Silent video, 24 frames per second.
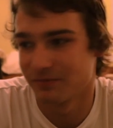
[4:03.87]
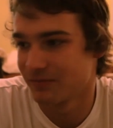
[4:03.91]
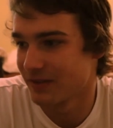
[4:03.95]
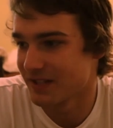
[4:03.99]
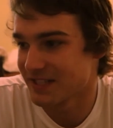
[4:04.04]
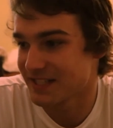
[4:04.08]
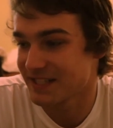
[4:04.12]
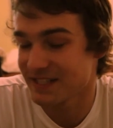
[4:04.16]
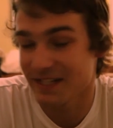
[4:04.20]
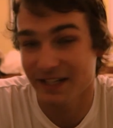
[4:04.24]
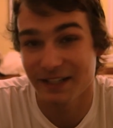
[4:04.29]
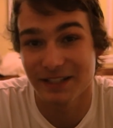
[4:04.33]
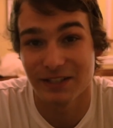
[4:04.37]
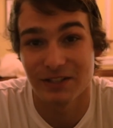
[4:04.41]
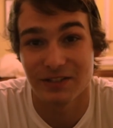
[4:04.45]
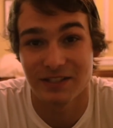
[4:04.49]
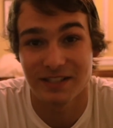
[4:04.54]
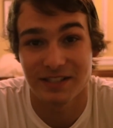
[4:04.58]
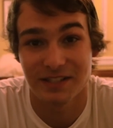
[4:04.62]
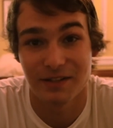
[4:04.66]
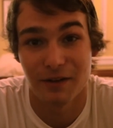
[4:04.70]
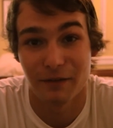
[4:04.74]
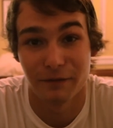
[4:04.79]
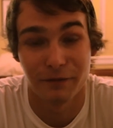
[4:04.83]
the sickest
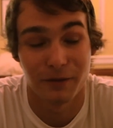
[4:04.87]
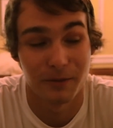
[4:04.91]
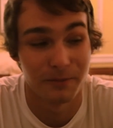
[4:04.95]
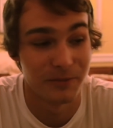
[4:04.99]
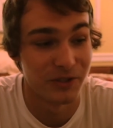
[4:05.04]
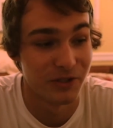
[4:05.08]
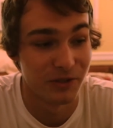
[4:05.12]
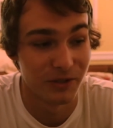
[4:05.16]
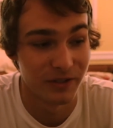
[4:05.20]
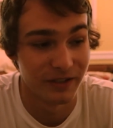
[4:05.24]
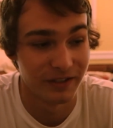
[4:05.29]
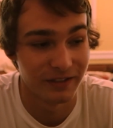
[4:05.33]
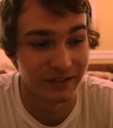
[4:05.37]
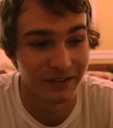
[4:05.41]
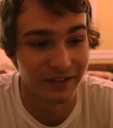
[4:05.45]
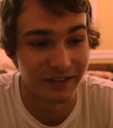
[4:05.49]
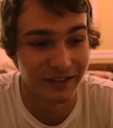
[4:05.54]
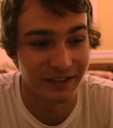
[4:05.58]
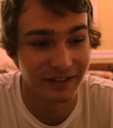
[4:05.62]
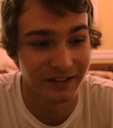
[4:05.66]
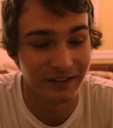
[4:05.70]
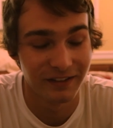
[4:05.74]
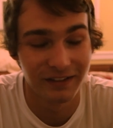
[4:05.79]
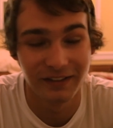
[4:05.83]
stuff I'm doing.
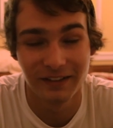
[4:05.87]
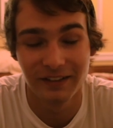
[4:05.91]
Like,